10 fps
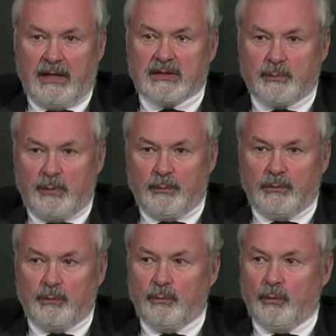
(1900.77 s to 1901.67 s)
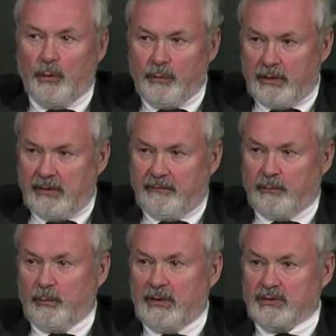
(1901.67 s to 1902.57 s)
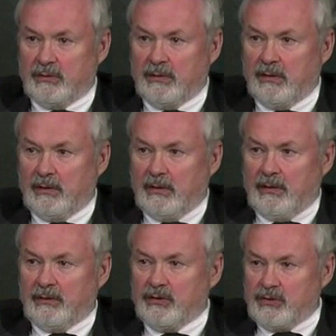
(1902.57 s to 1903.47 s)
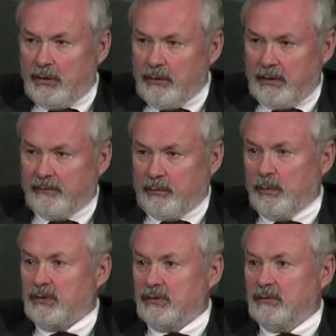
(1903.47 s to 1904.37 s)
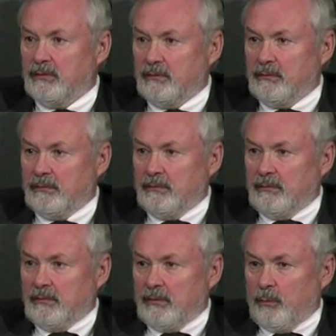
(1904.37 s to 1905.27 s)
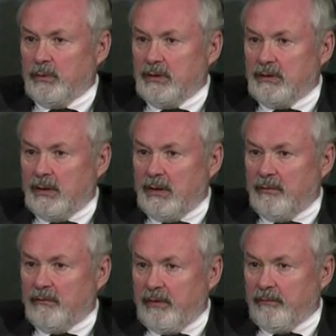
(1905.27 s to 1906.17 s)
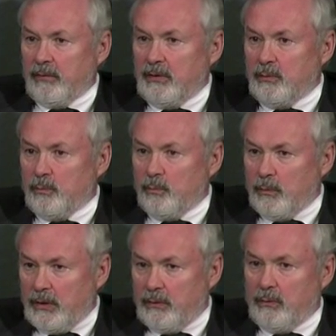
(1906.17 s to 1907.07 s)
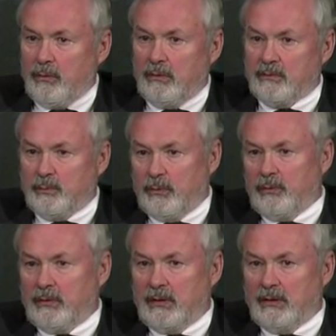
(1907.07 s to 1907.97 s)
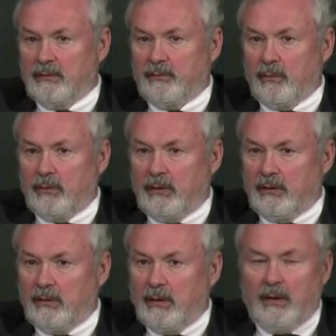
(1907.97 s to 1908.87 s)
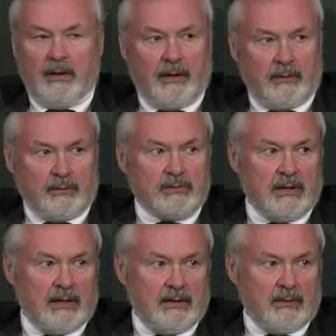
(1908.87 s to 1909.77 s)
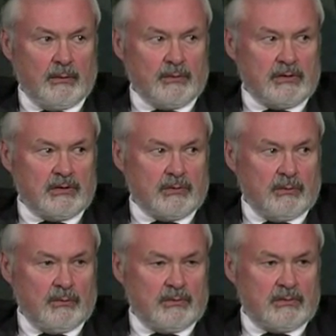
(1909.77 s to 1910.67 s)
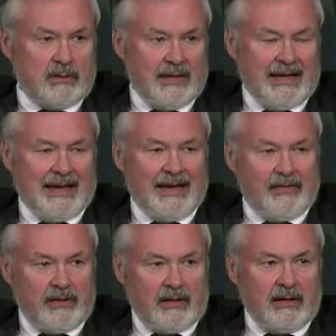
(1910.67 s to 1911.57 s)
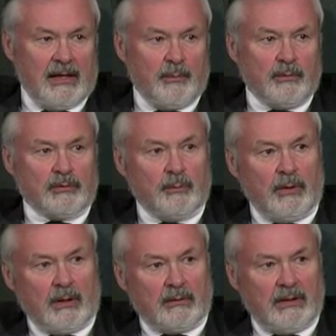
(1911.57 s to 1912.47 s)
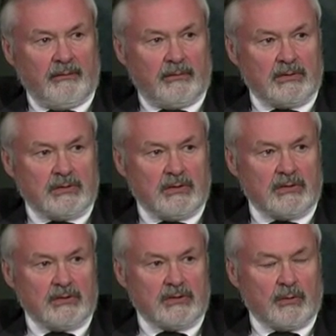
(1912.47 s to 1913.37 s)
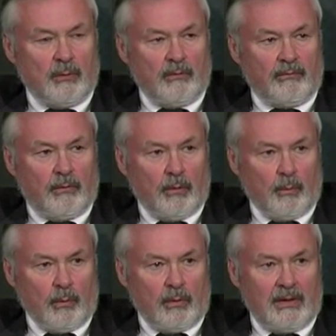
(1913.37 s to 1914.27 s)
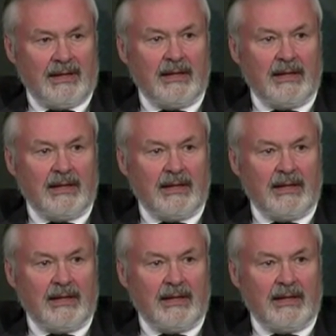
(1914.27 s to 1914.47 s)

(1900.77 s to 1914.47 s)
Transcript: as people who know that information to share that information. We need to have every mother who gives birth in California understanding those issues and then able to make life decisions going forward